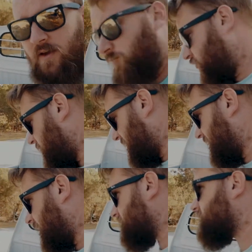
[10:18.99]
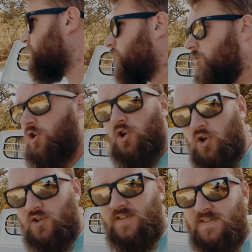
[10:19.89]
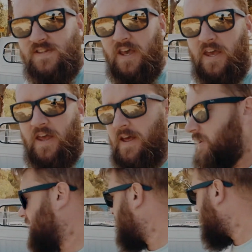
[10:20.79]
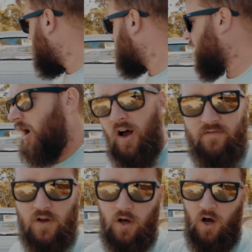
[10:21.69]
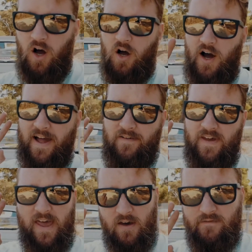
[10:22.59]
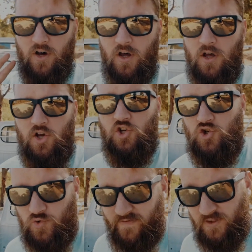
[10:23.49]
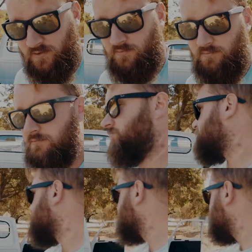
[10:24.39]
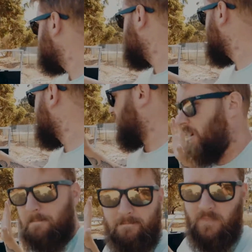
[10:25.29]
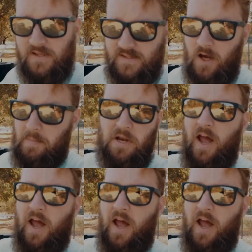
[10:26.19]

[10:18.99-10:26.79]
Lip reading: probably gets more looks than any other car I have ever driven. Yep, I've